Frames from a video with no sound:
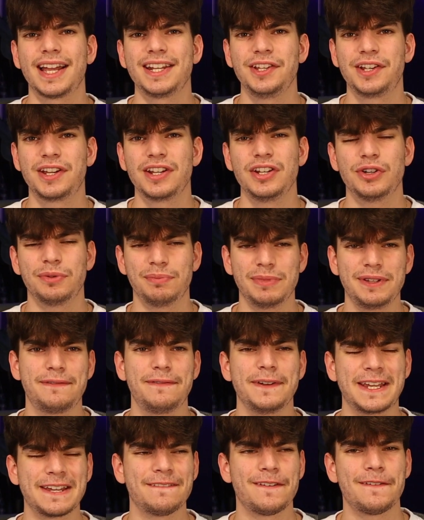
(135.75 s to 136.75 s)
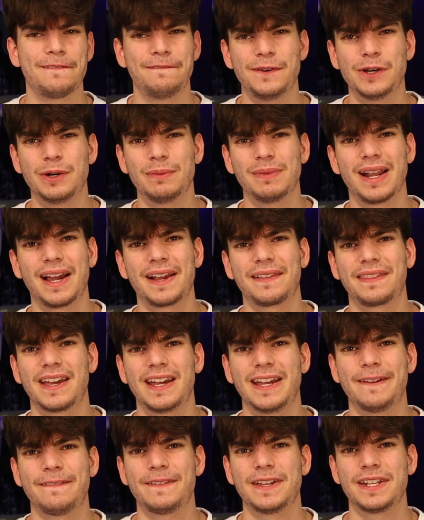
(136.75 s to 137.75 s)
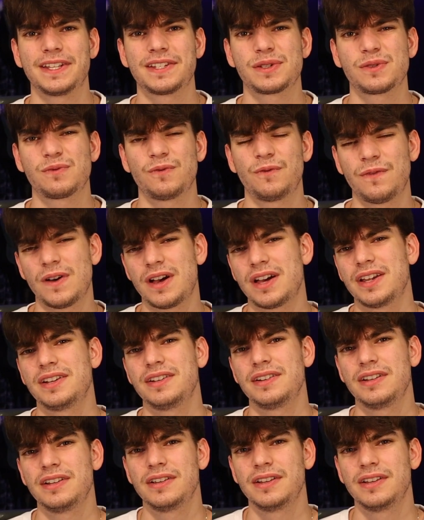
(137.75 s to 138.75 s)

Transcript: and you can normally forgive a film like that if it's fun,